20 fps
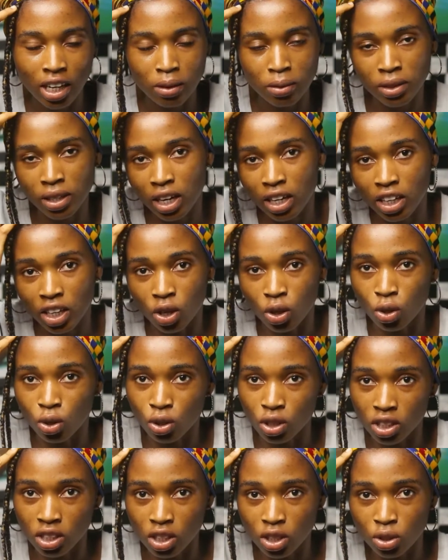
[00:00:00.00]
especially in
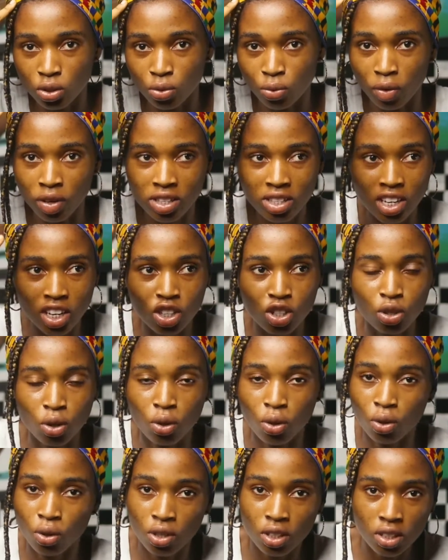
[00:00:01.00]
courses, to research your
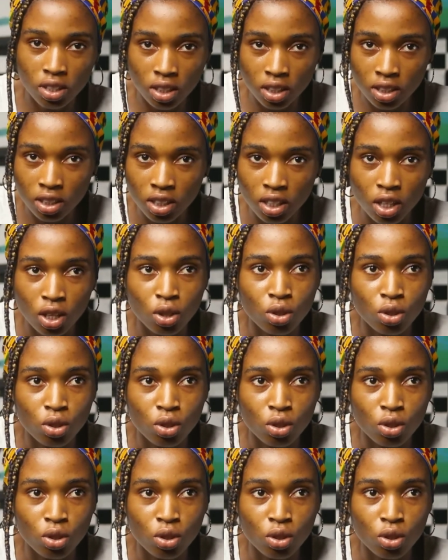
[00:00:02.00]
courses,